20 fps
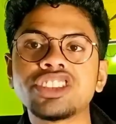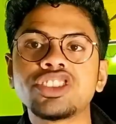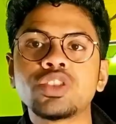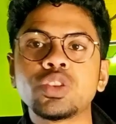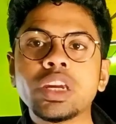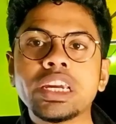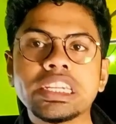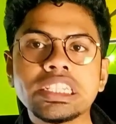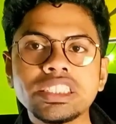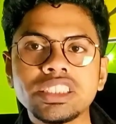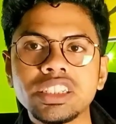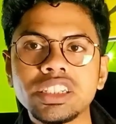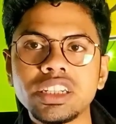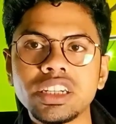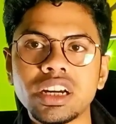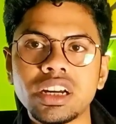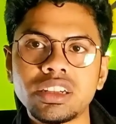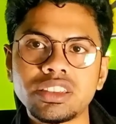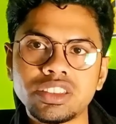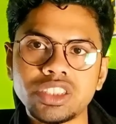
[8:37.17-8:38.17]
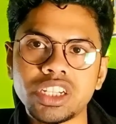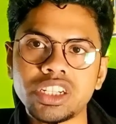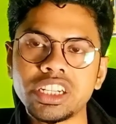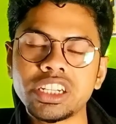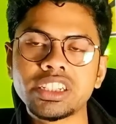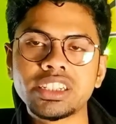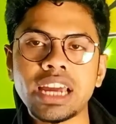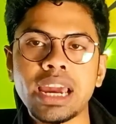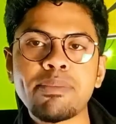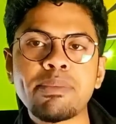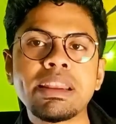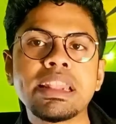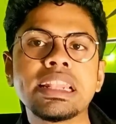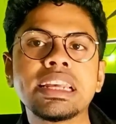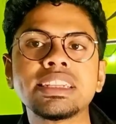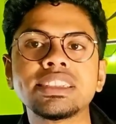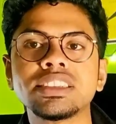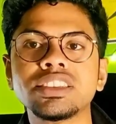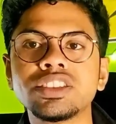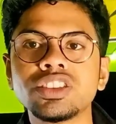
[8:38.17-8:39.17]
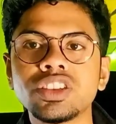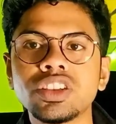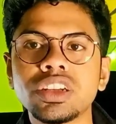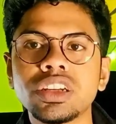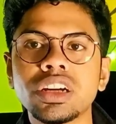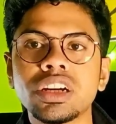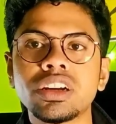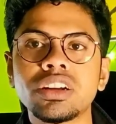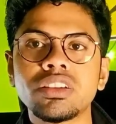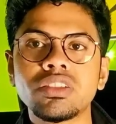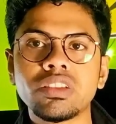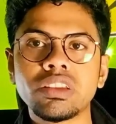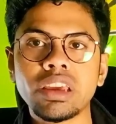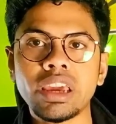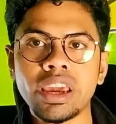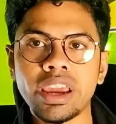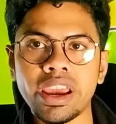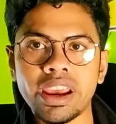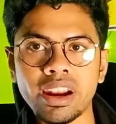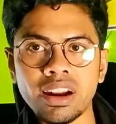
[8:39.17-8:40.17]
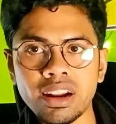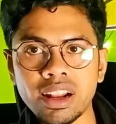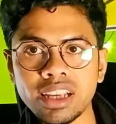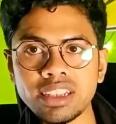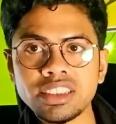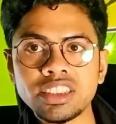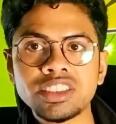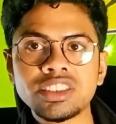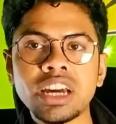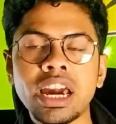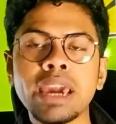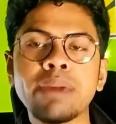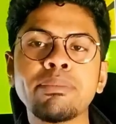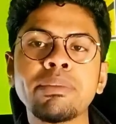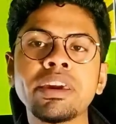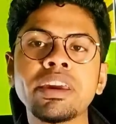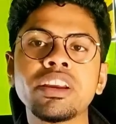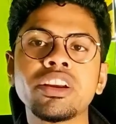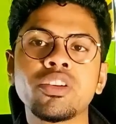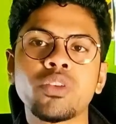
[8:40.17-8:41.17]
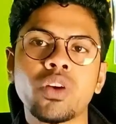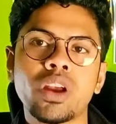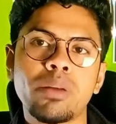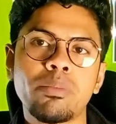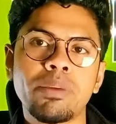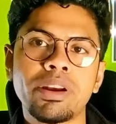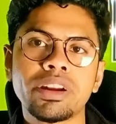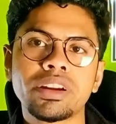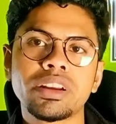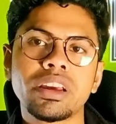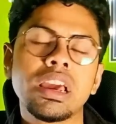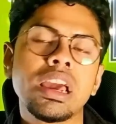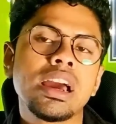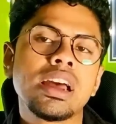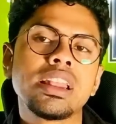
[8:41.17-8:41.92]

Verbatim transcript: STA engineer, static time analysis engineer, they analyze the timing requirement.